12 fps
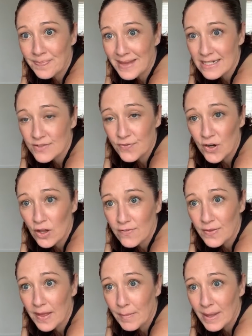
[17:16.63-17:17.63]
That's for all
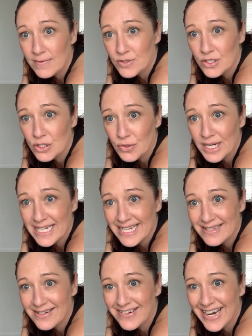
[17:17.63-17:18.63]
of you that may have just joined
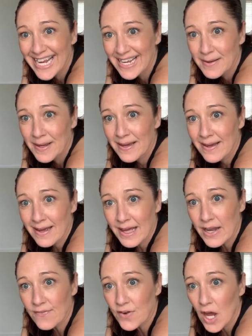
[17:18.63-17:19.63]
us, all right?
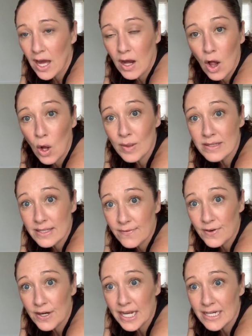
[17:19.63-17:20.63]
And if not, I'll always give
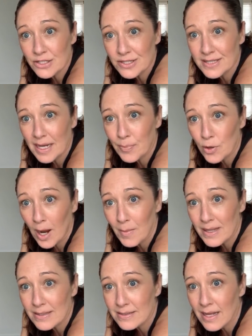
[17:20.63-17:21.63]
variations, I
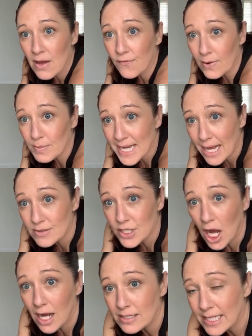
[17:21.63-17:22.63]
promise. From down
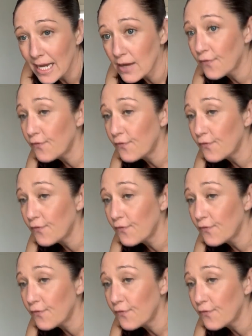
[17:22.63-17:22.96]
dog, take a